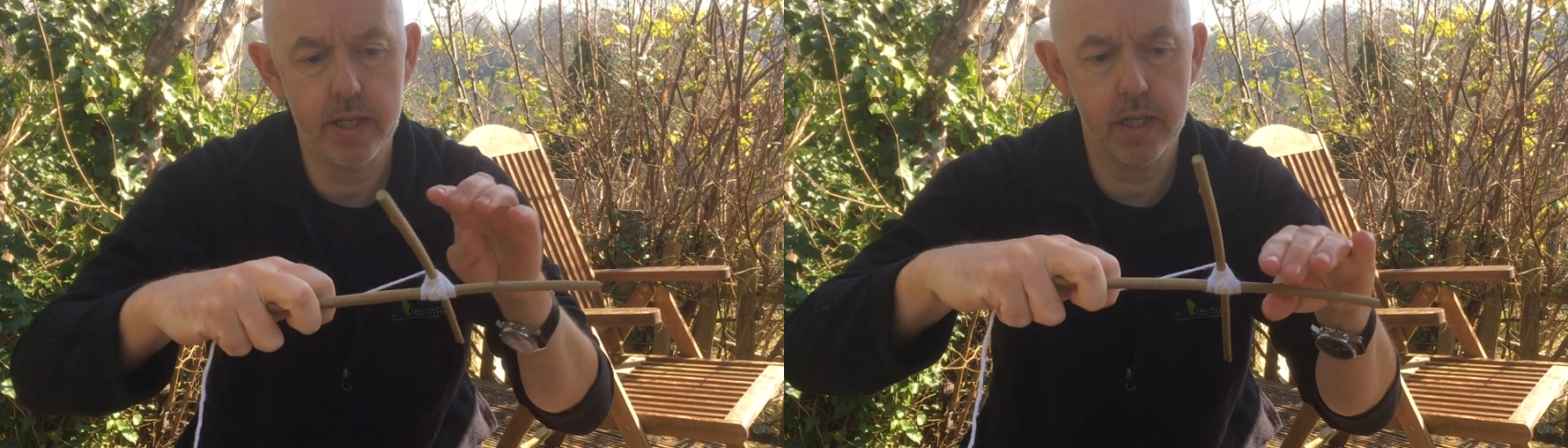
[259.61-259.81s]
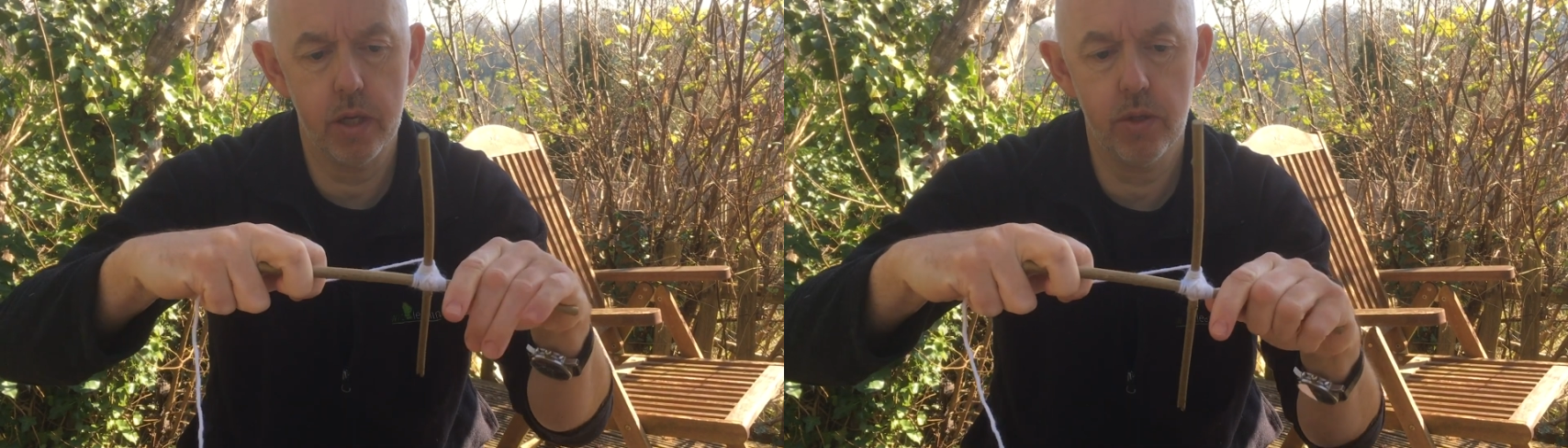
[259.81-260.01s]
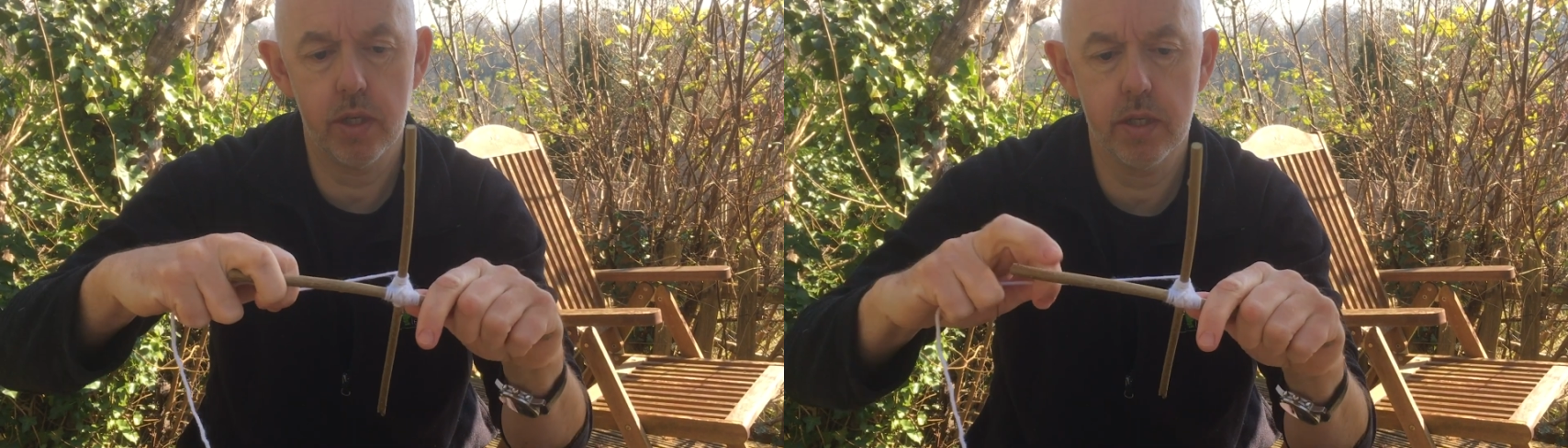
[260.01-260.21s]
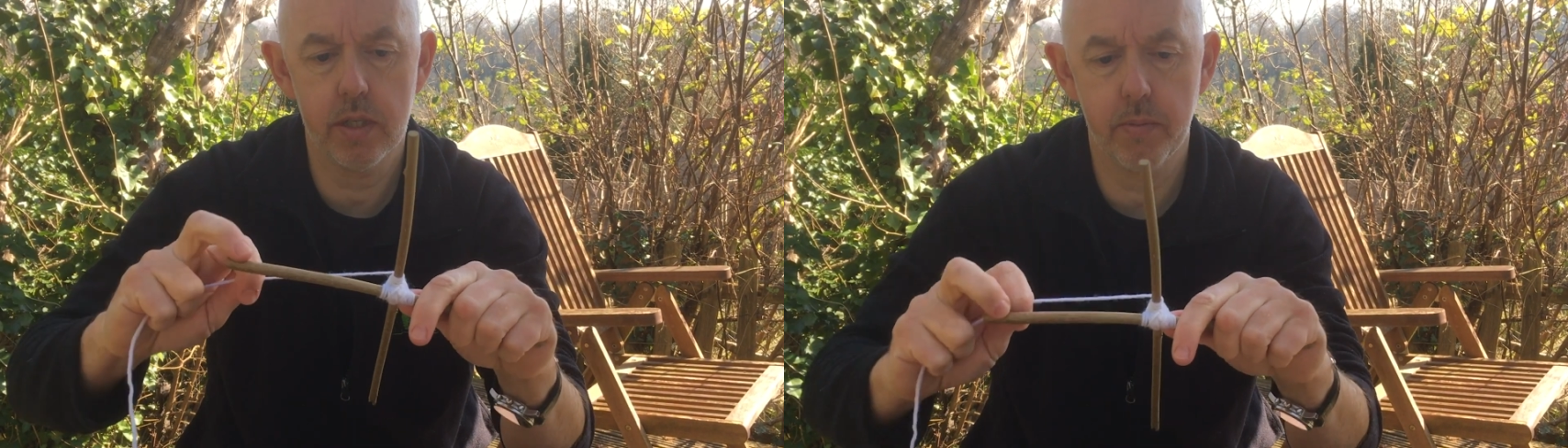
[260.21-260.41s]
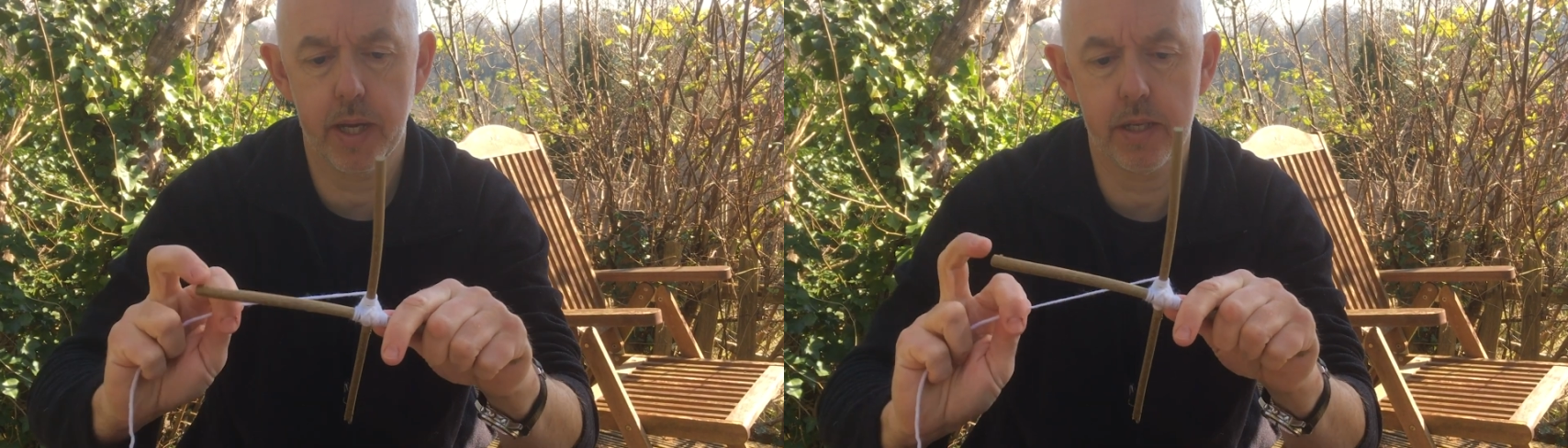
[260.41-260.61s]
notice
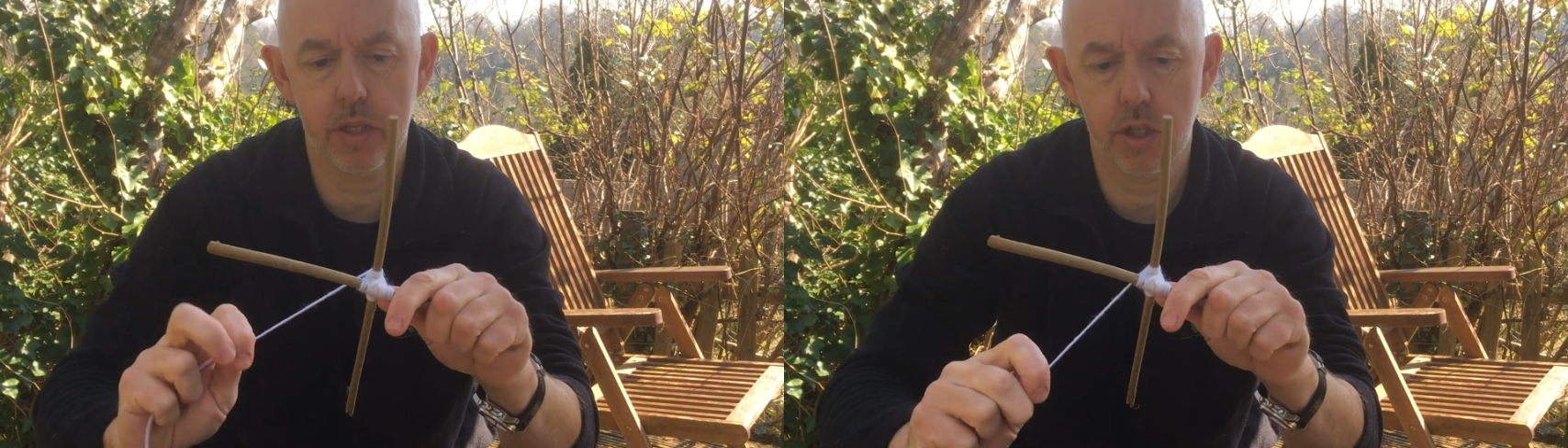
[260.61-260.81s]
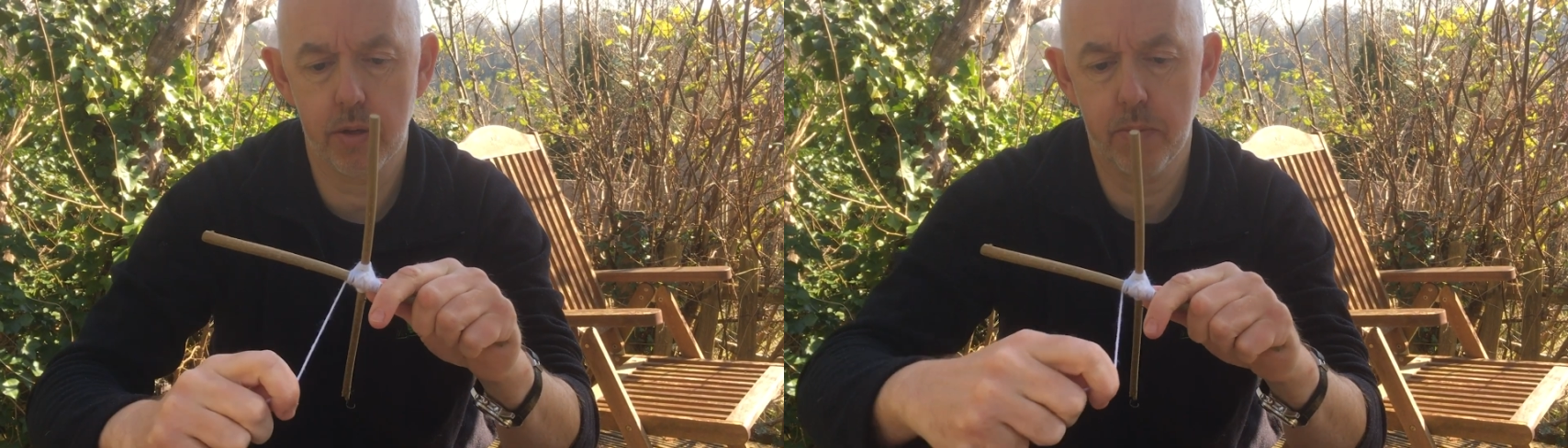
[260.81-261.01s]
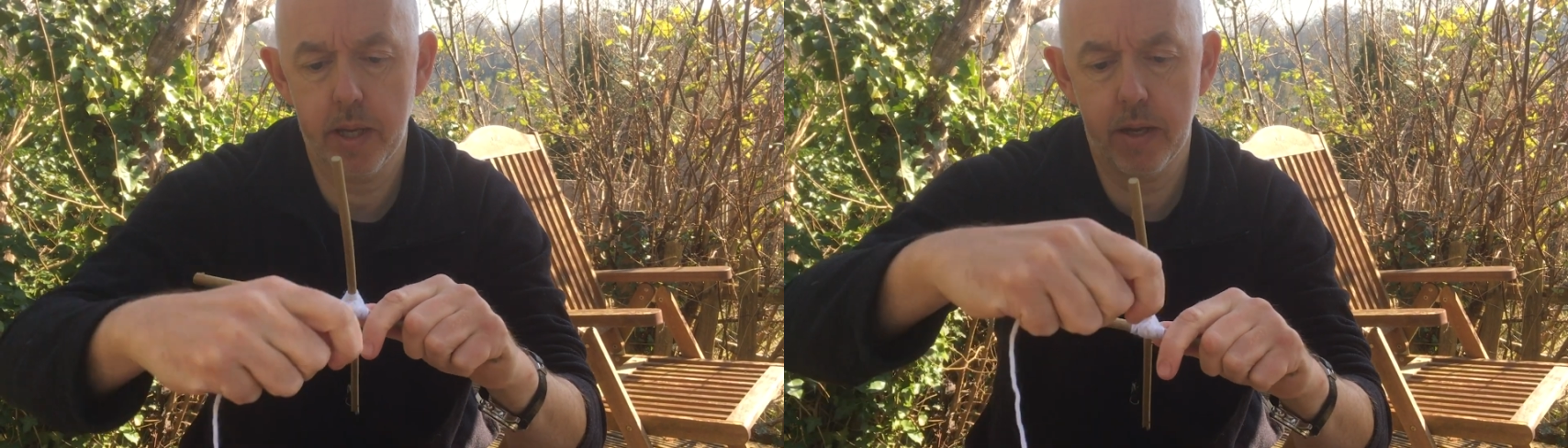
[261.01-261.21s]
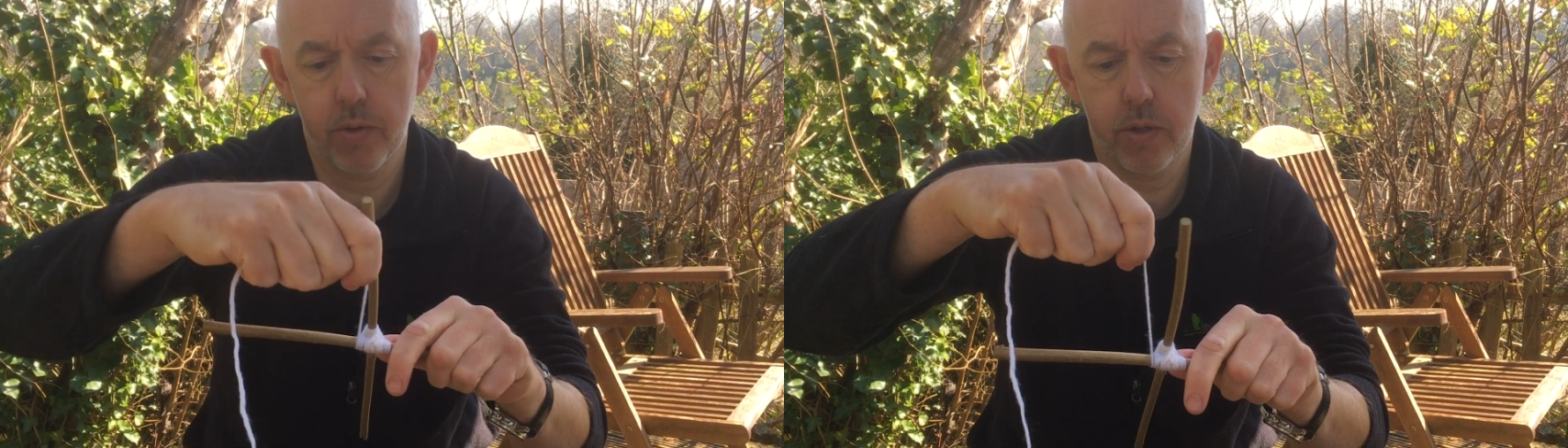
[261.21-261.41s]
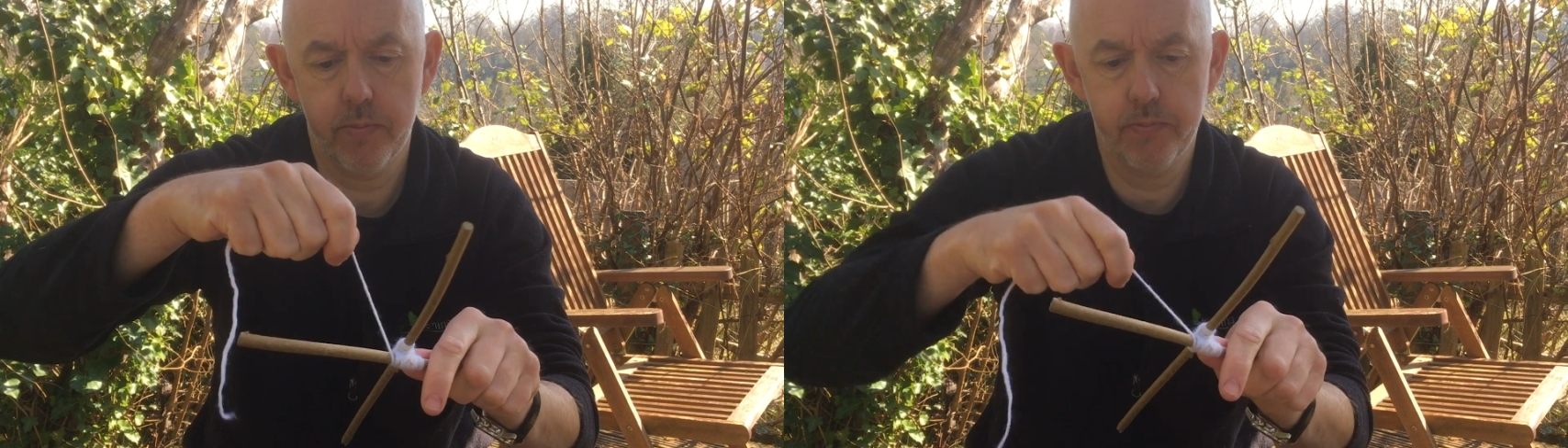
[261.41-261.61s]
the pattern jump out.